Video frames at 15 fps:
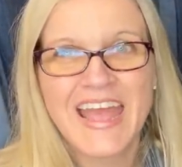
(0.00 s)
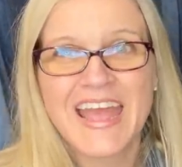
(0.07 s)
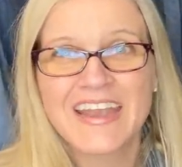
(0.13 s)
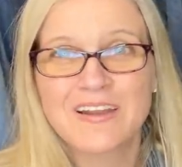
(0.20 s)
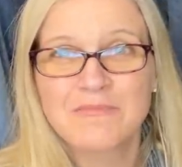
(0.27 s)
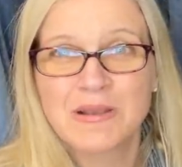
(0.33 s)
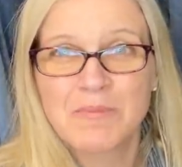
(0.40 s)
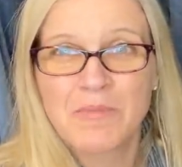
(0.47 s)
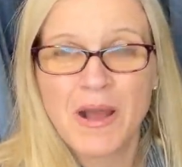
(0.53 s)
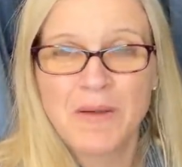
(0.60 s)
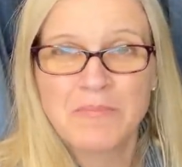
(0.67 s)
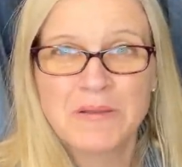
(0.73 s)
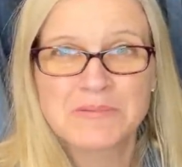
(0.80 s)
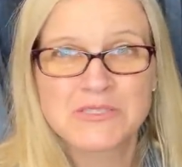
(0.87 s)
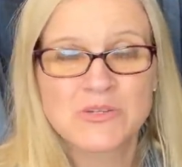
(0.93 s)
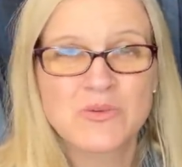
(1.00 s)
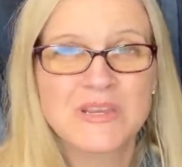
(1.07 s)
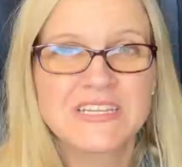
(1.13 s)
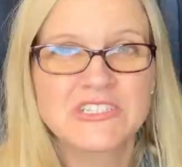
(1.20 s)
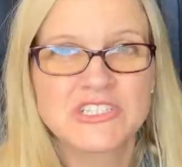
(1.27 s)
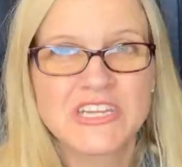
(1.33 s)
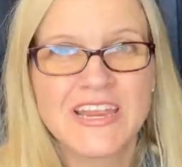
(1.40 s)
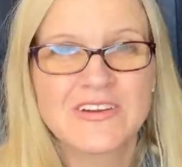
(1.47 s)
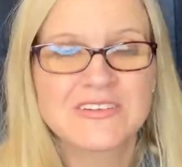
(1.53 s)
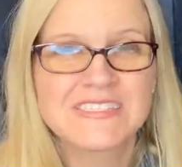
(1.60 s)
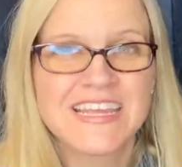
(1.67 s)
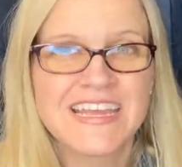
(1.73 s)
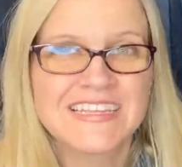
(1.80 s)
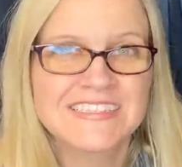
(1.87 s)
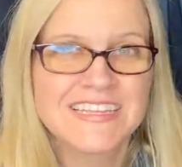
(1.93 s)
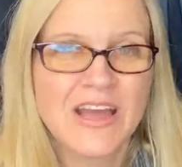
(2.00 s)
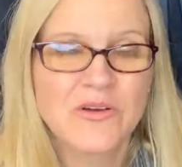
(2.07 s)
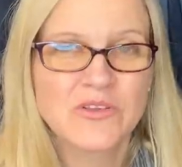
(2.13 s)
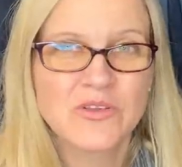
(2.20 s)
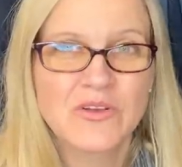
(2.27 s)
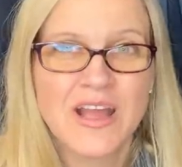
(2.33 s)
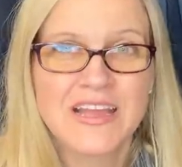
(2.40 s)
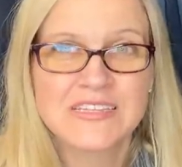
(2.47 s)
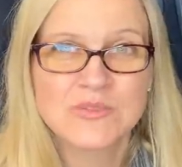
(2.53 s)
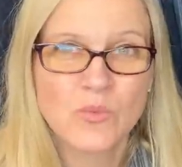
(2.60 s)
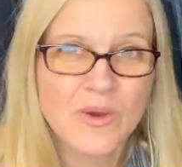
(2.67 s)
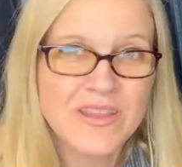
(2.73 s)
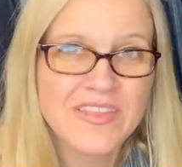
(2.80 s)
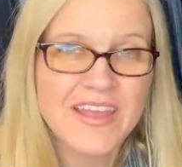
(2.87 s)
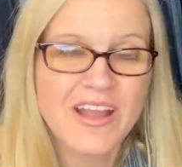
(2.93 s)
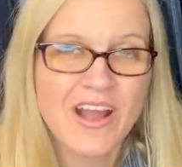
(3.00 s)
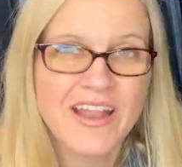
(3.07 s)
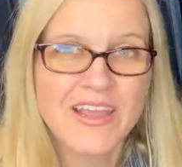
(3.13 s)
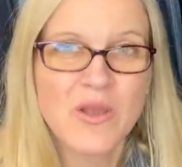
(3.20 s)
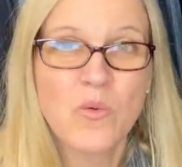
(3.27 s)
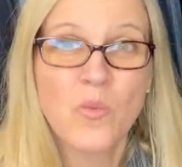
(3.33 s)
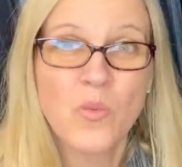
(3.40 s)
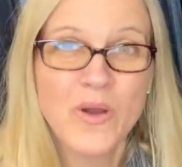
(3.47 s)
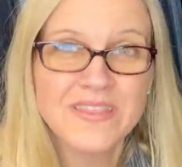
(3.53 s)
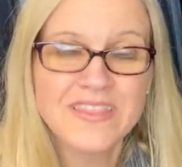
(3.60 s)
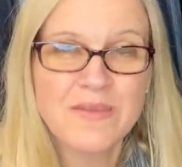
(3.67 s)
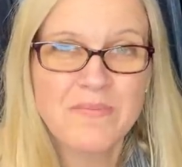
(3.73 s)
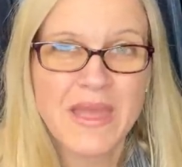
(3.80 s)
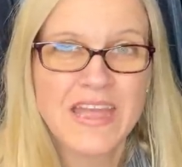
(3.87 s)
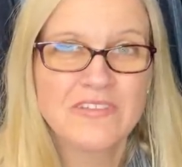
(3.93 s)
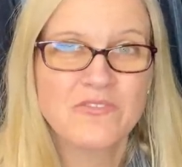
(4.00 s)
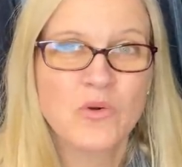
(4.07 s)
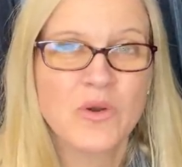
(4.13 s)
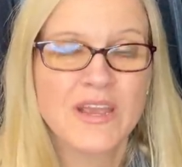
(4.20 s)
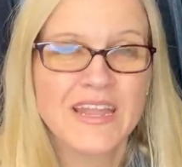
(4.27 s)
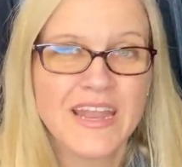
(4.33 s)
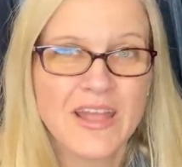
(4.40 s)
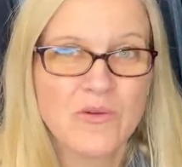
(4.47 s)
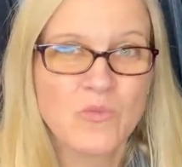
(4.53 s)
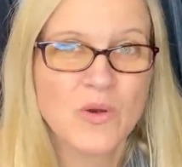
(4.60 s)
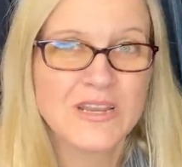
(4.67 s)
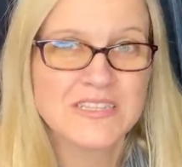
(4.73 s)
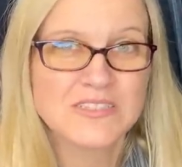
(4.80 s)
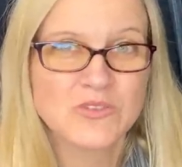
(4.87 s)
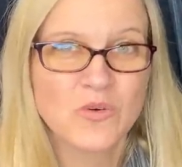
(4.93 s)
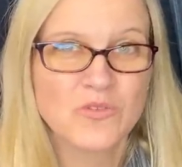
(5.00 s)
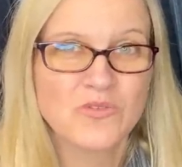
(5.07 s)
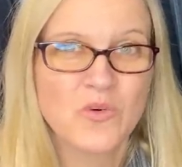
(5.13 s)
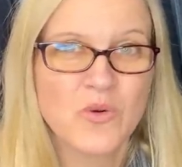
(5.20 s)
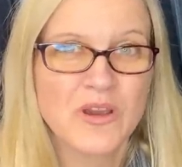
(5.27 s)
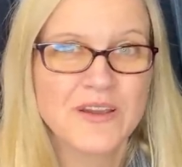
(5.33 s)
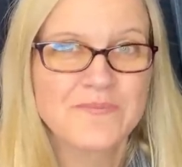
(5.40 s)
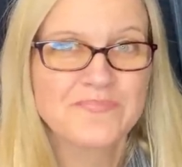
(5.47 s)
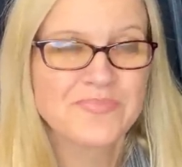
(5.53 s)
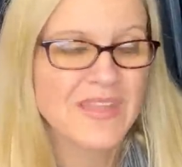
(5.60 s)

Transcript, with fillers: And I'm going to pop up screen shares and tell you guys where they got it, what they paid for it, and what it sold for.